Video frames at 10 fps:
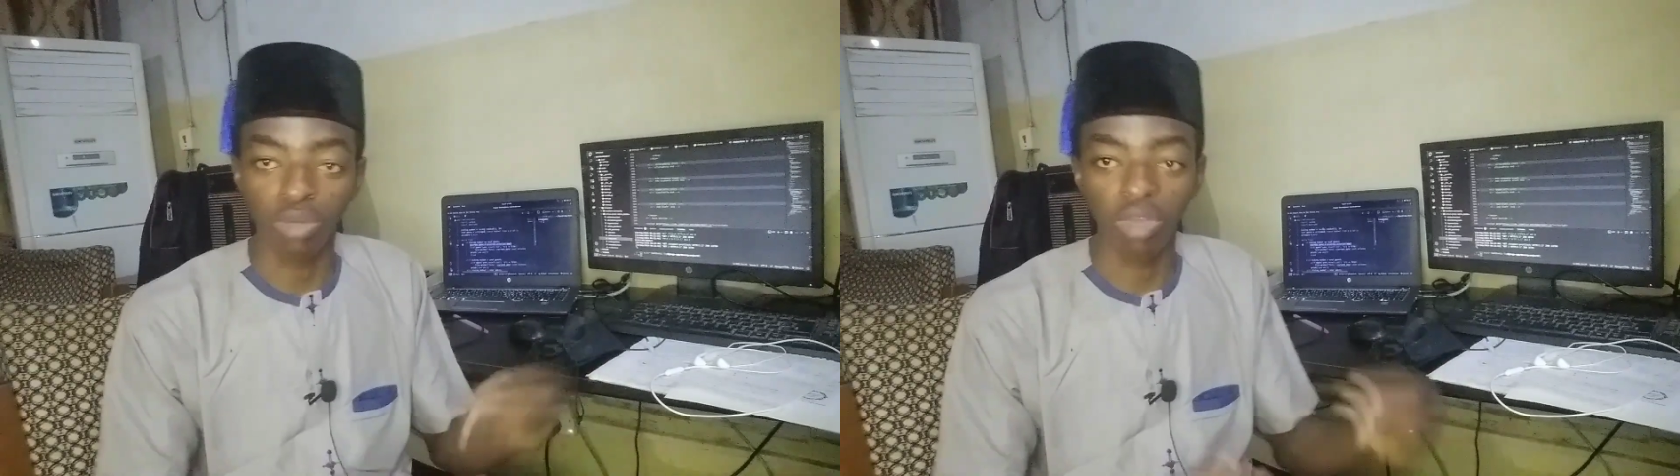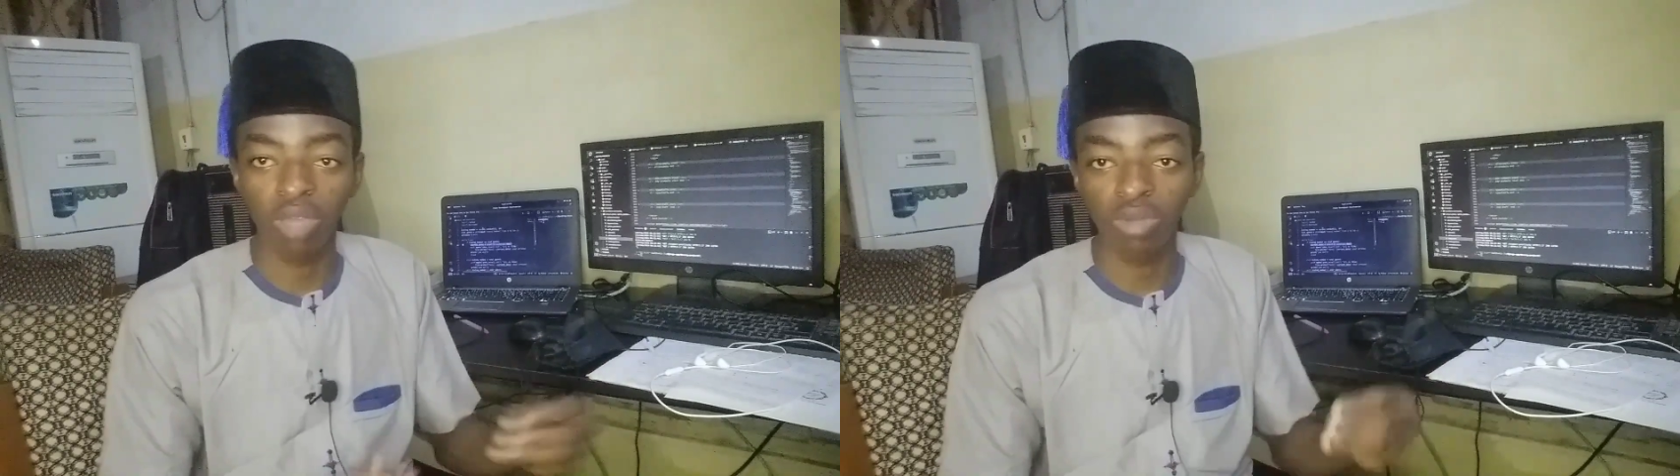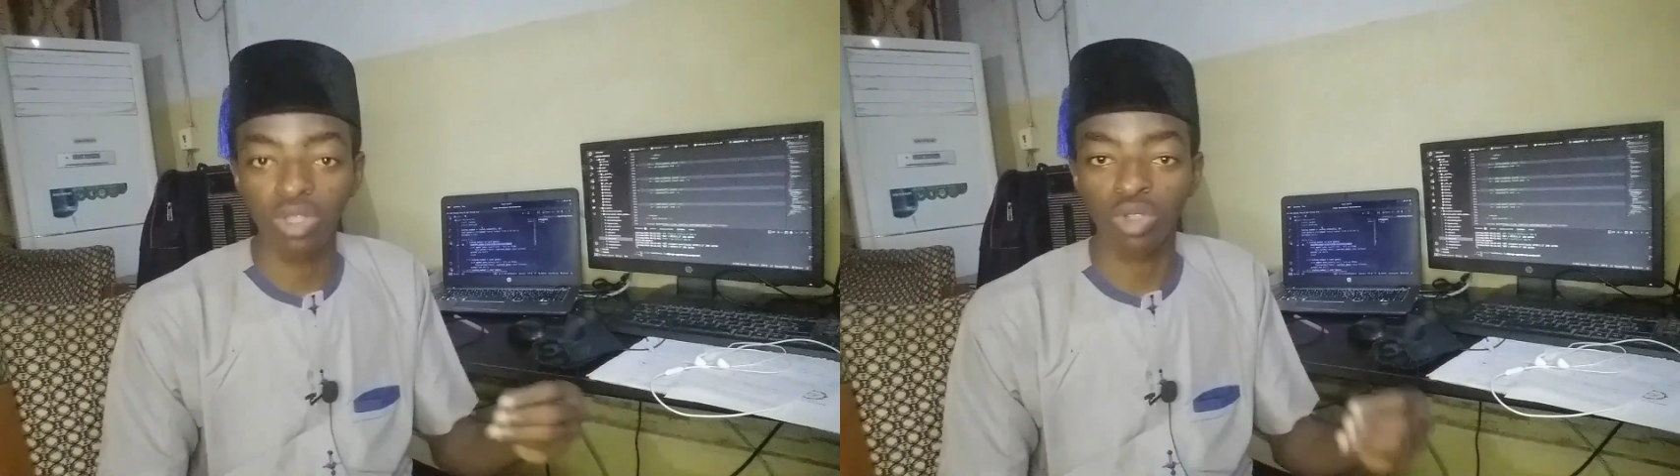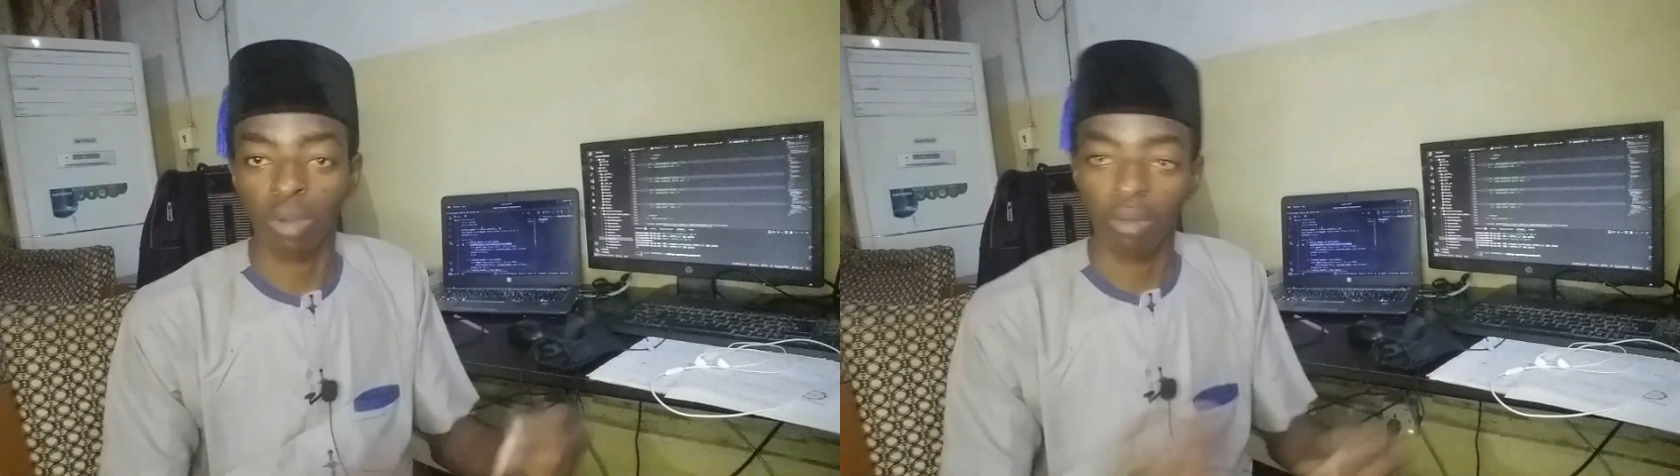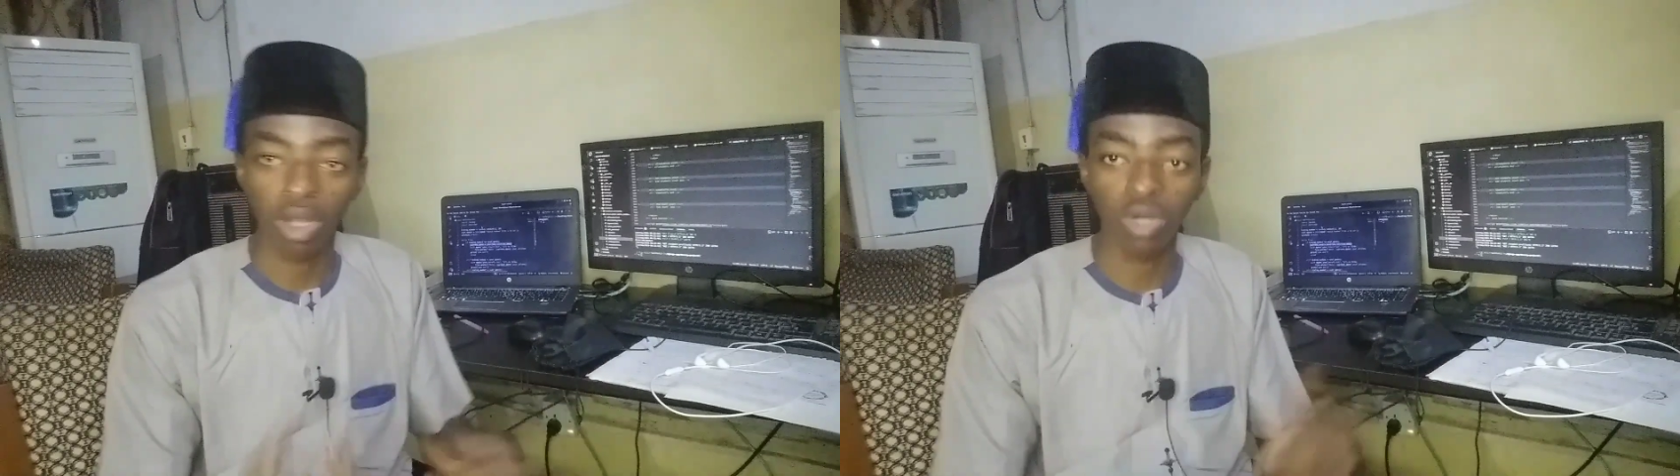maybe some
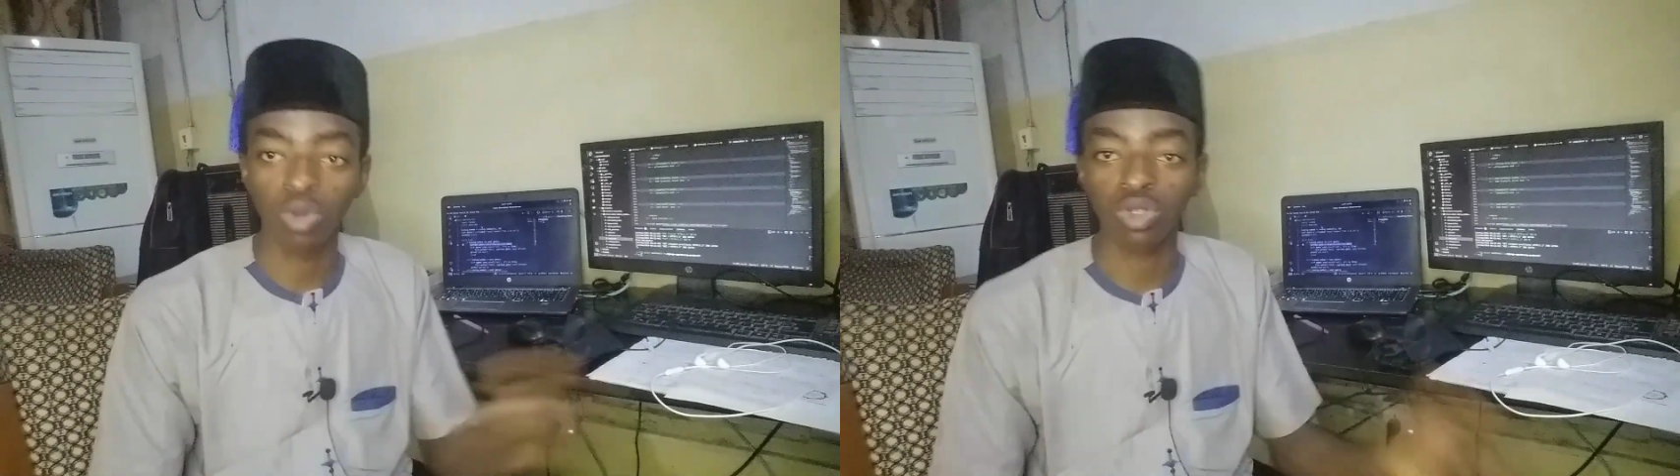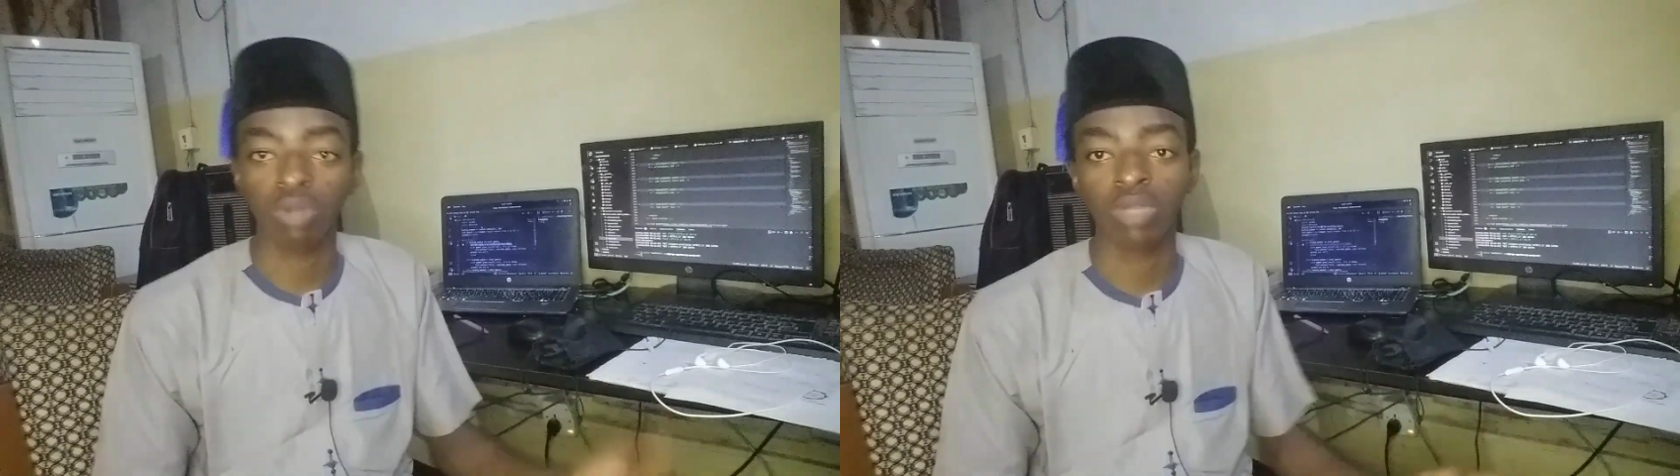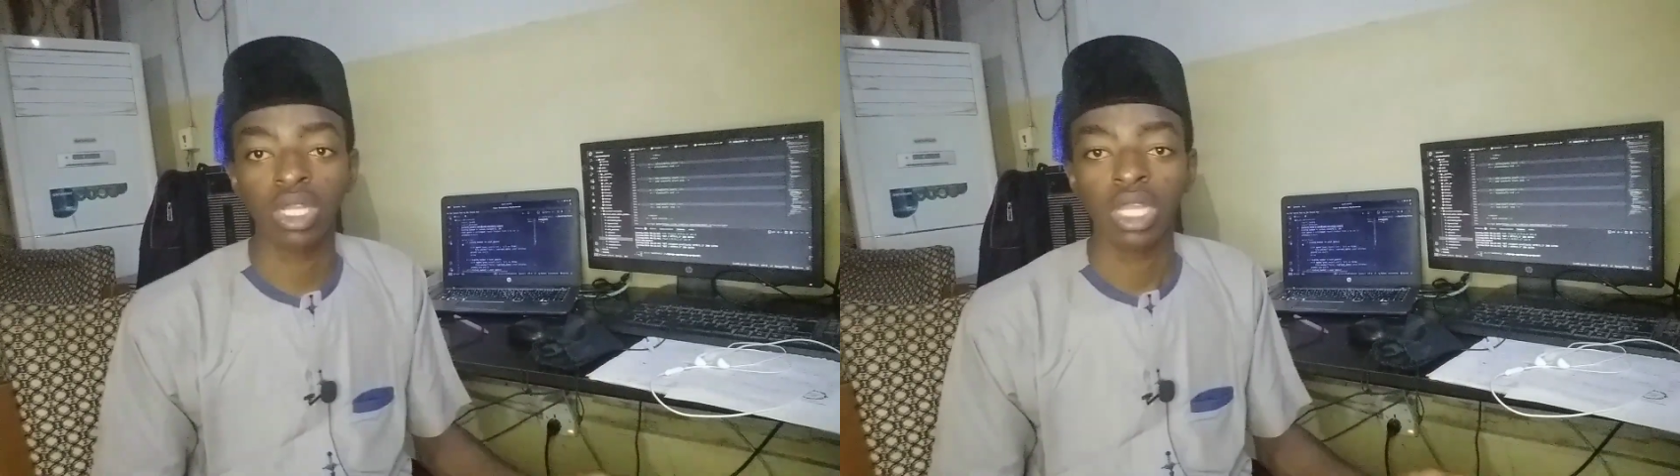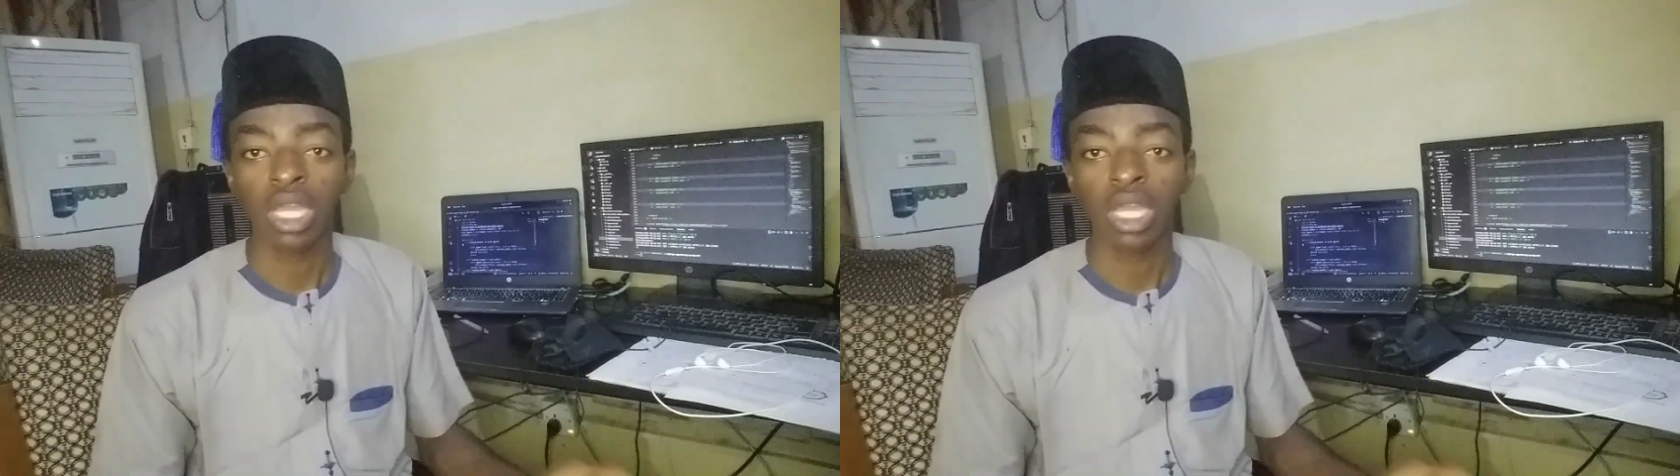money or something,